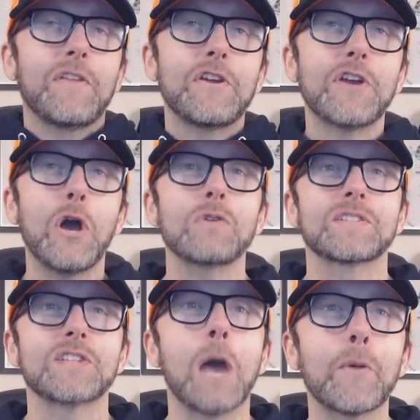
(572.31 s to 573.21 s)
And there you go,
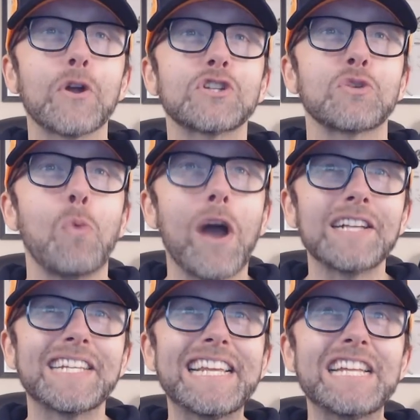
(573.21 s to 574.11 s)
summer
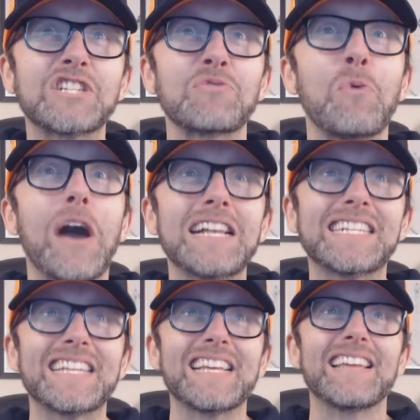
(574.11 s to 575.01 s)

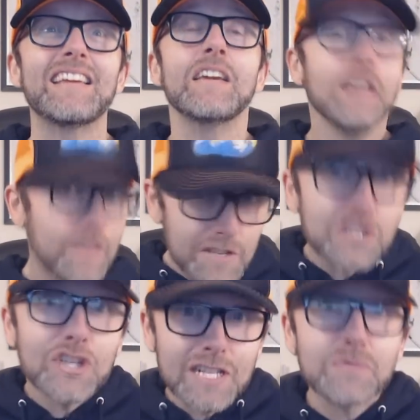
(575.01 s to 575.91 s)
2020. This
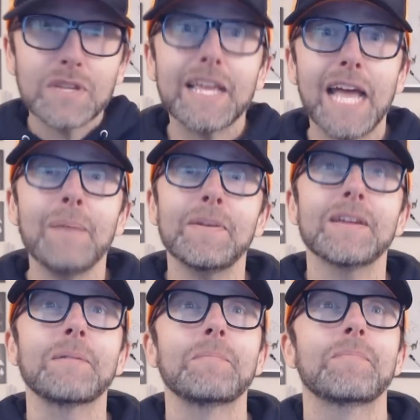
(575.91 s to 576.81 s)
shit's really
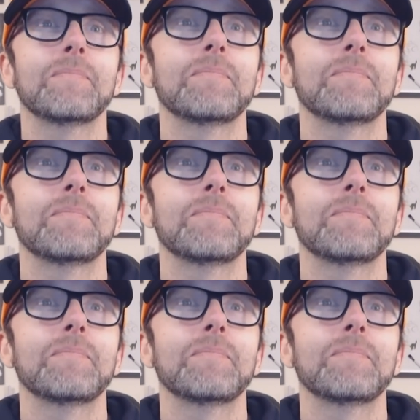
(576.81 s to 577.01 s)
happening.